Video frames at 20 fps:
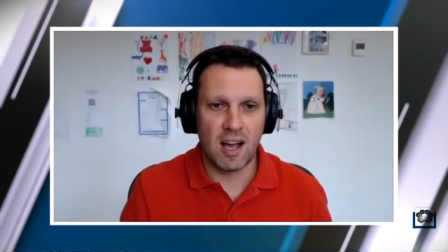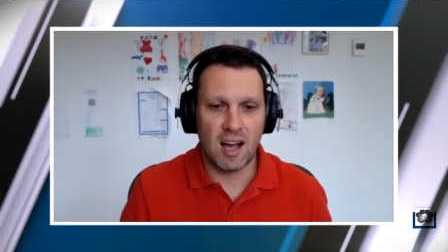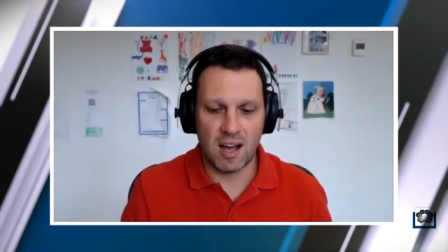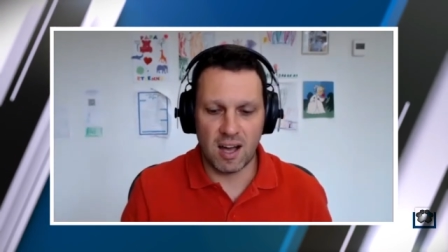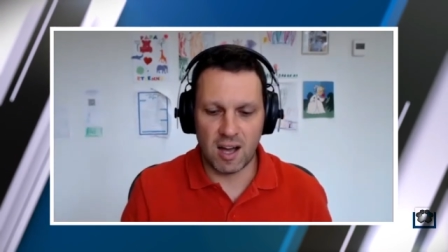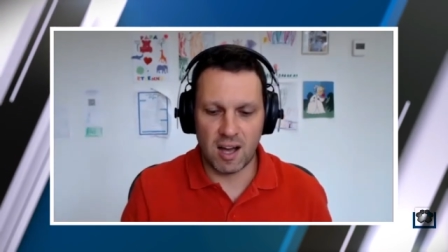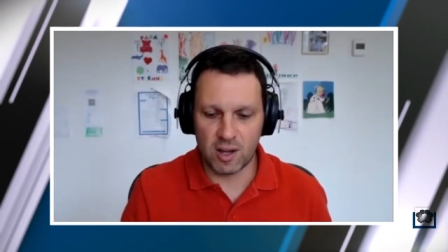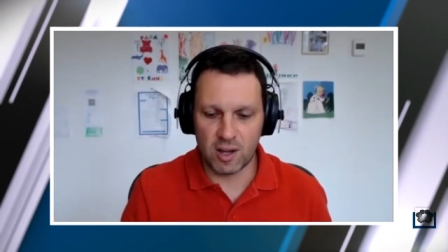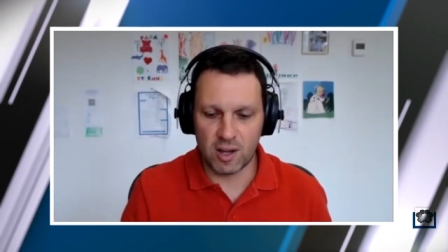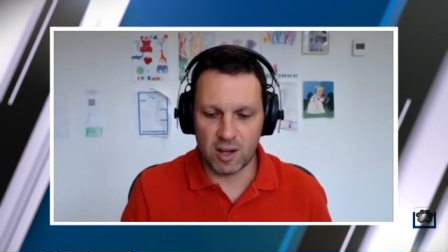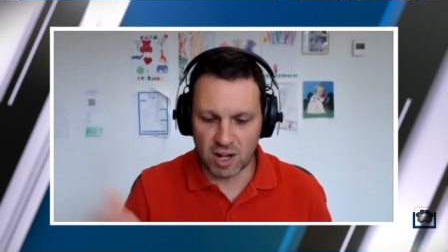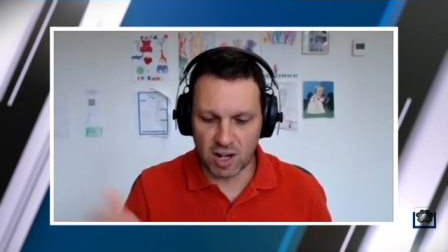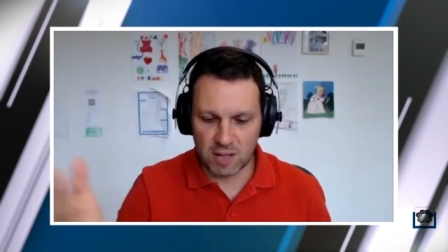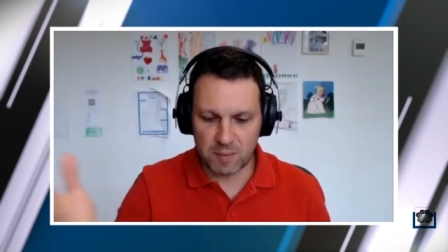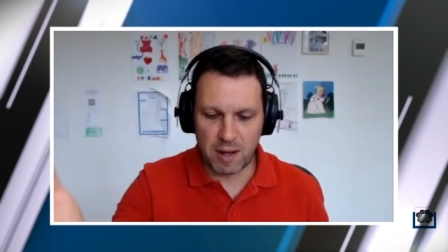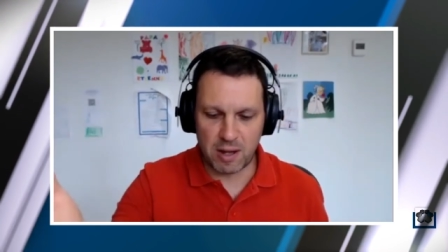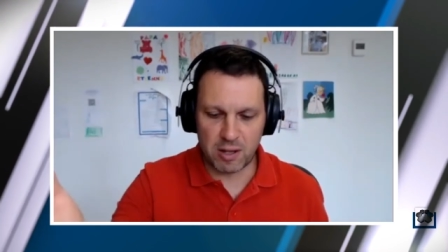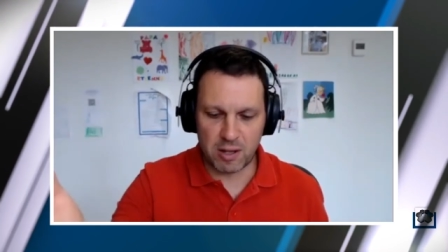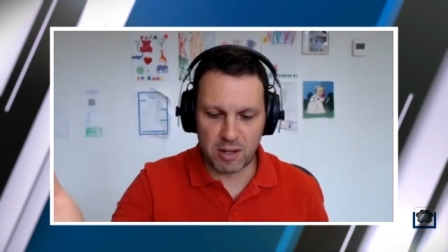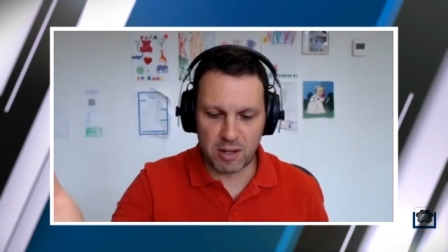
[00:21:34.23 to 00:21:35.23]
Uh, you
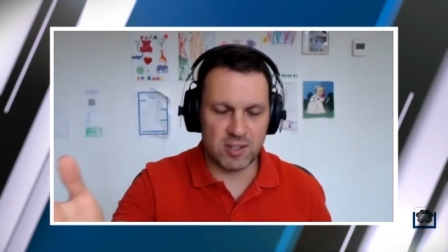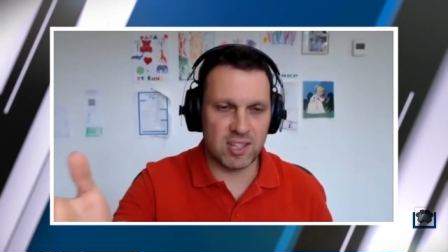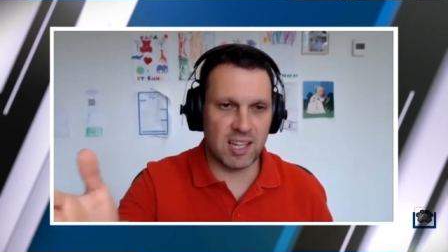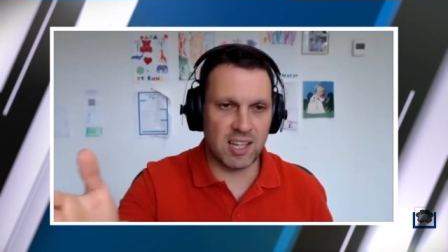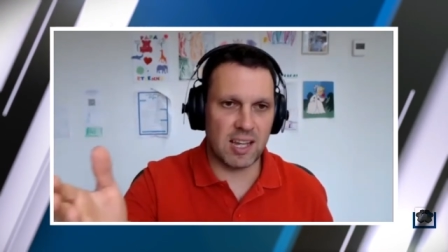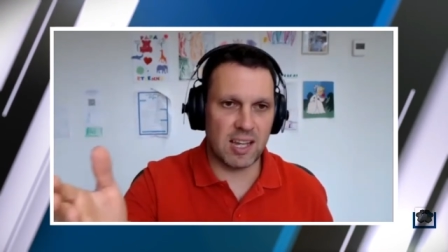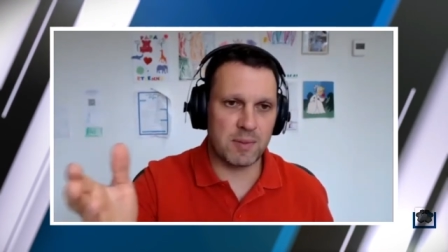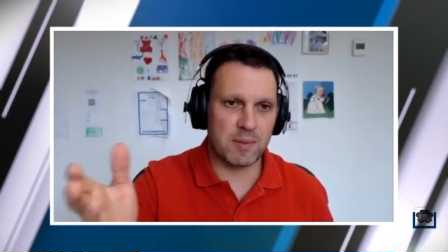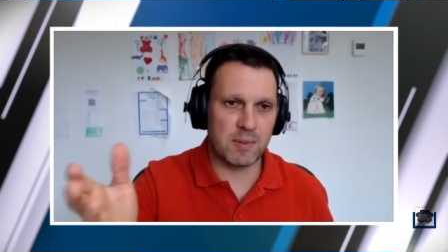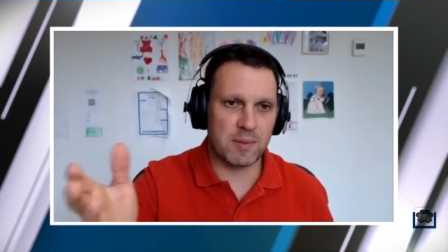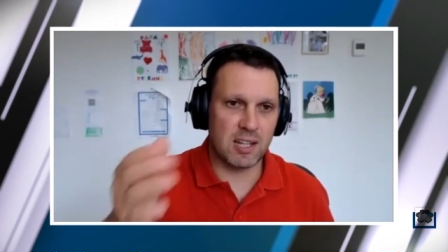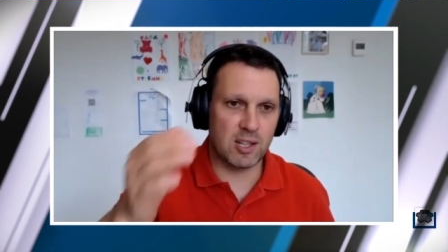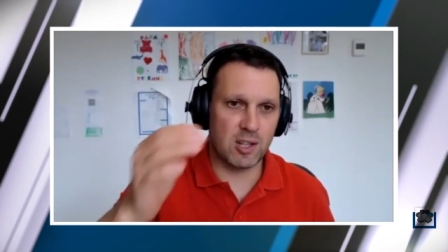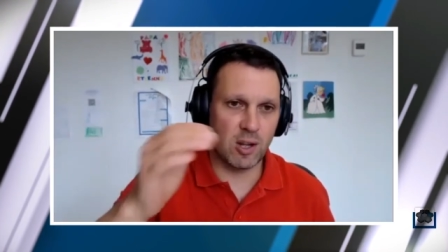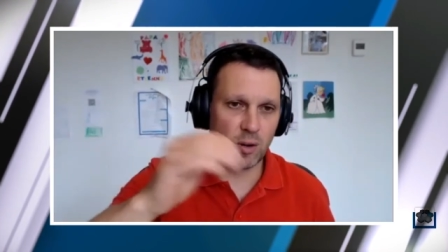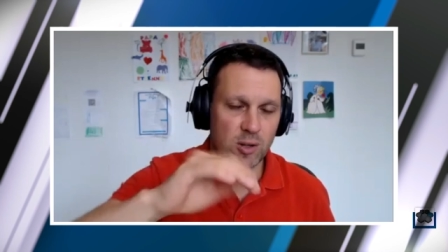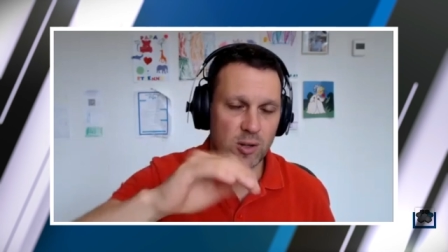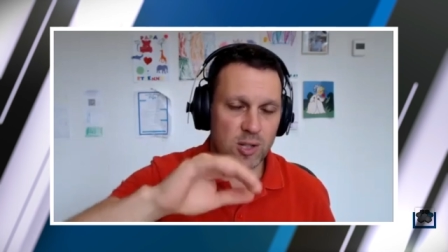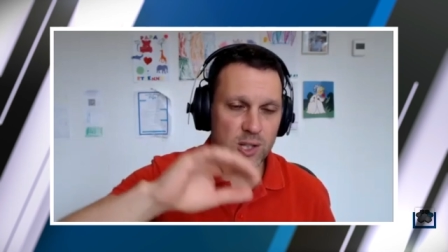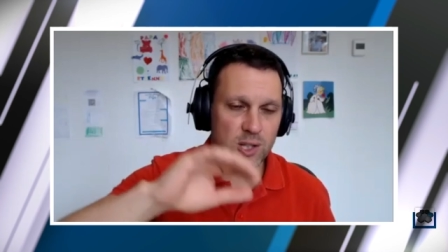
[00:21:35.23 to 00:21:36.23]
talked about using, I'm say,
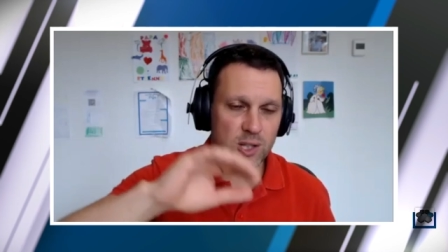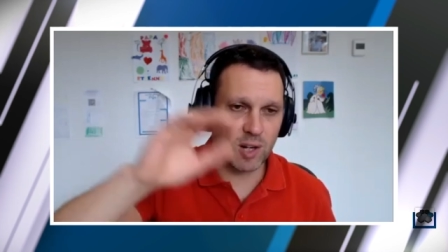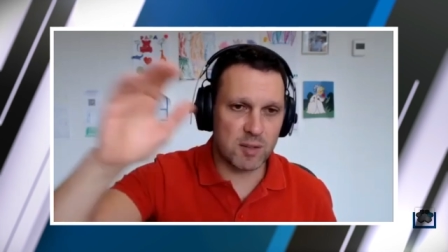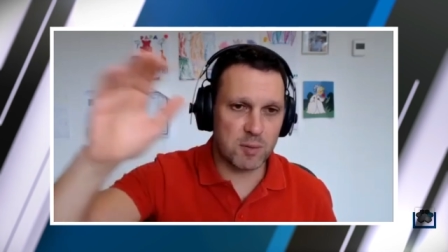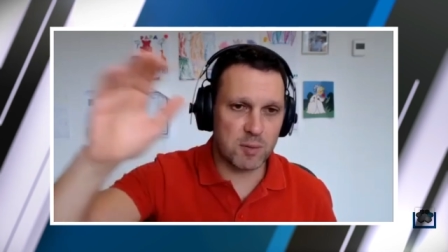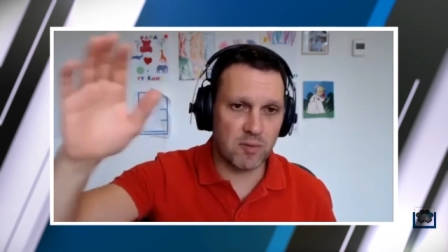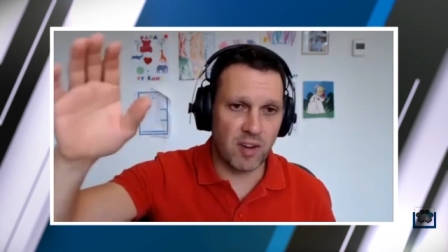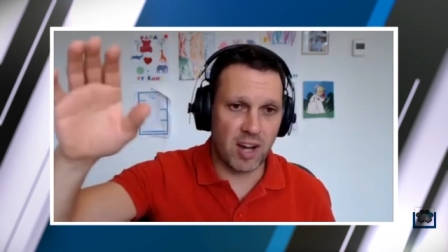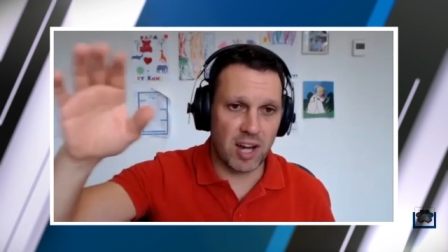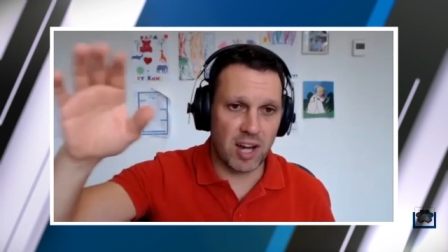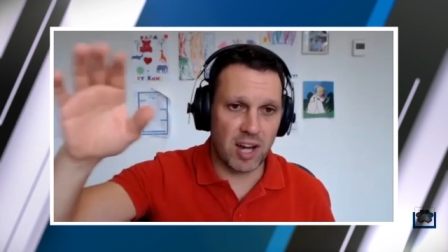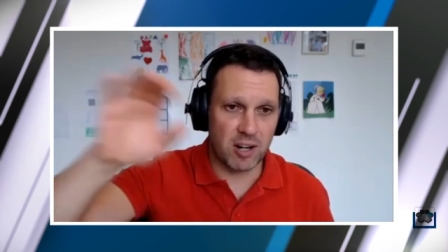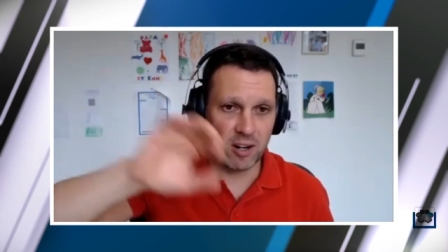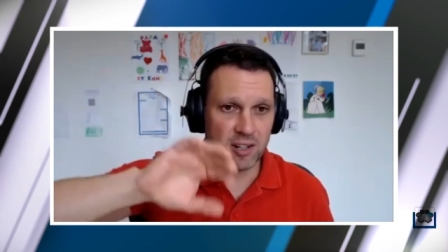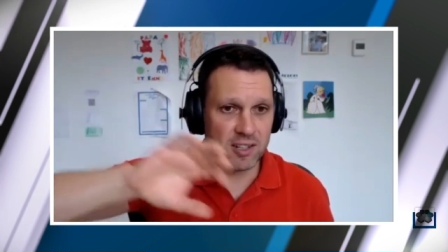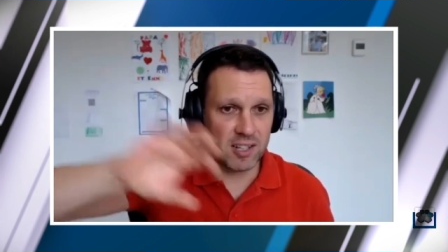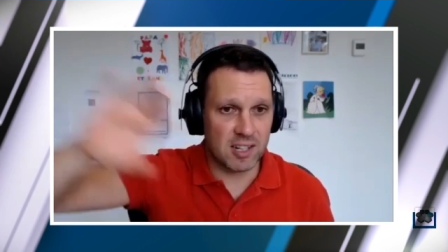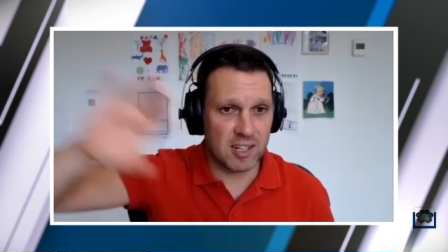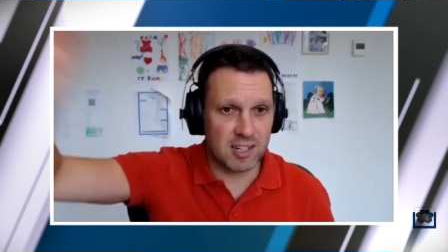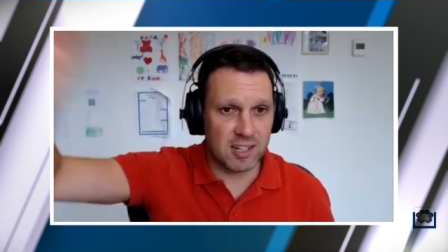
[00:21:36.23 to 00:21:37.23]
drone service
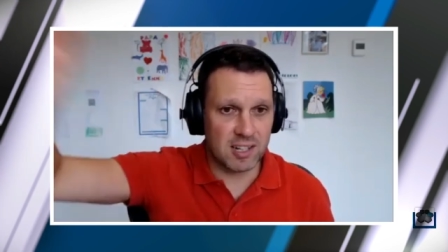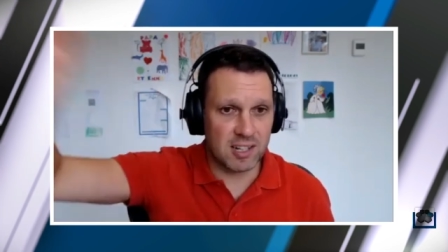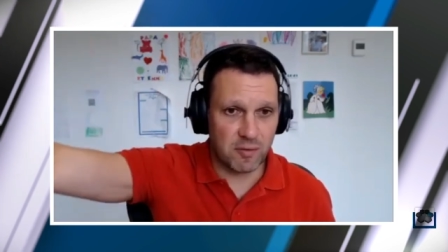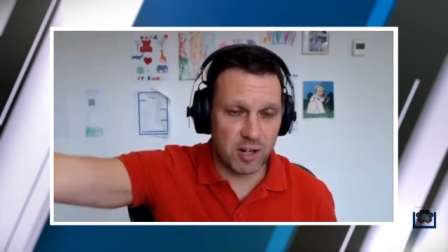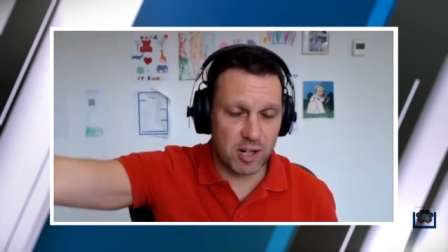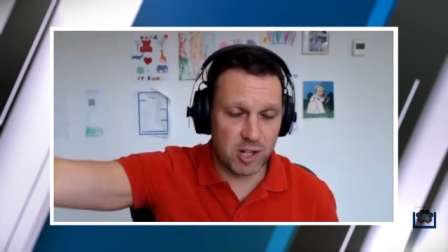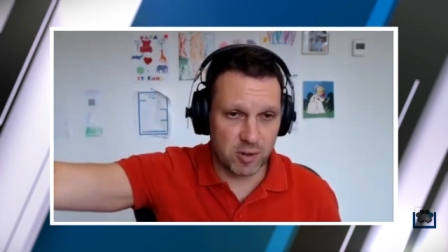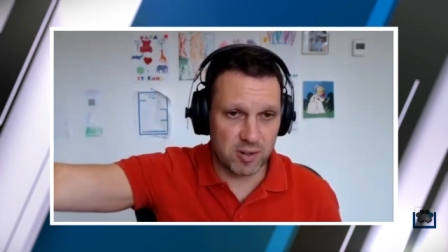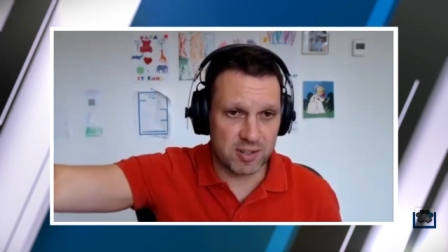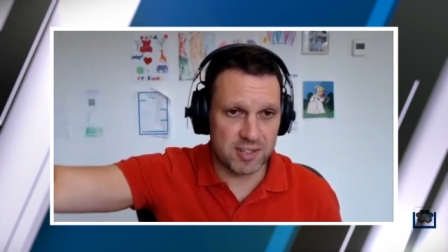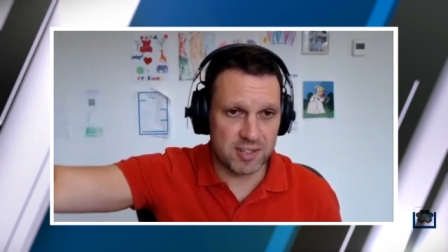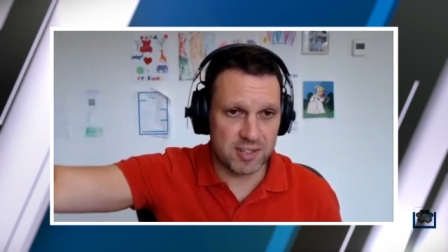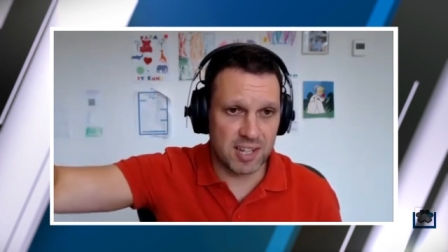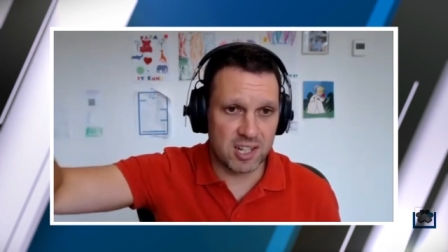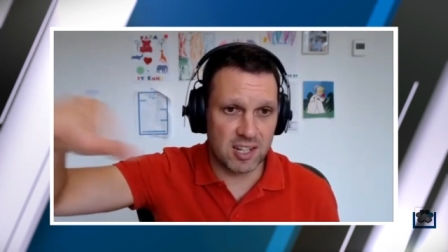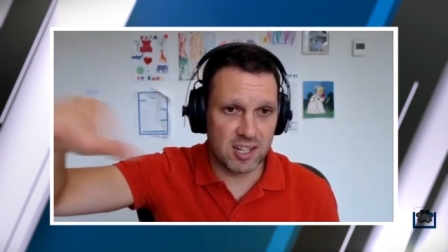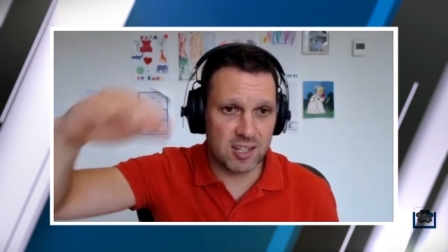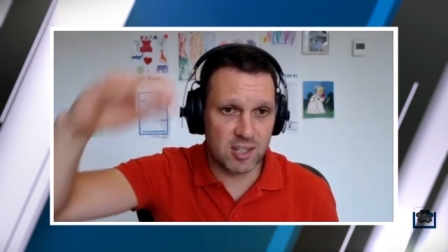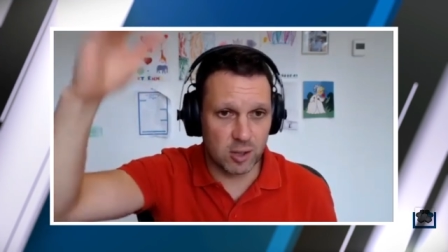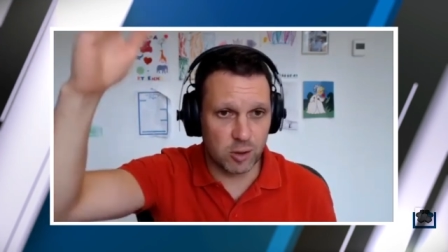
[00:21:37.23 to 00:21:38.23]
providers and different
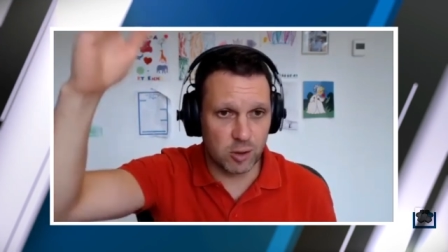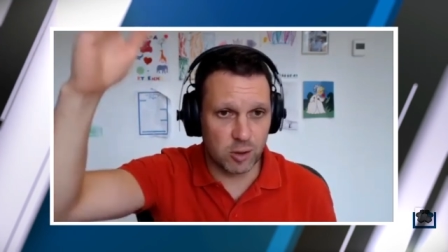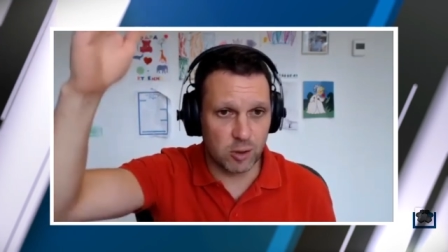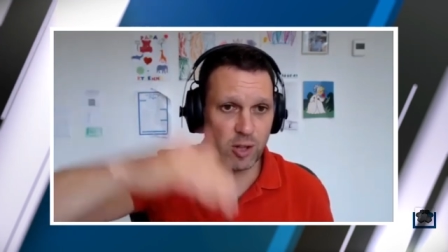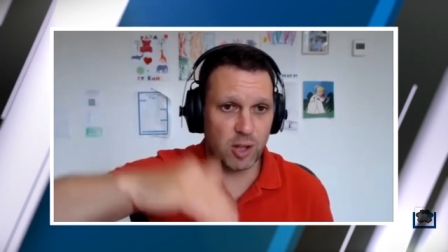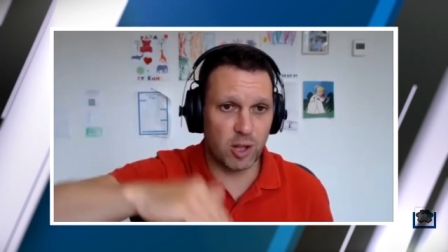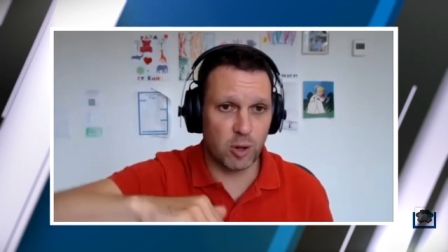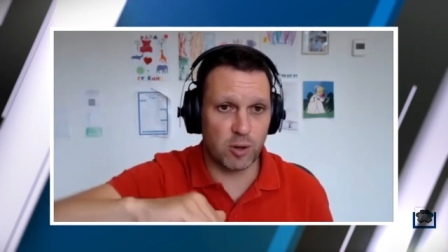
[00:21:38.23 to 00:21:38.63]
jurisdictions to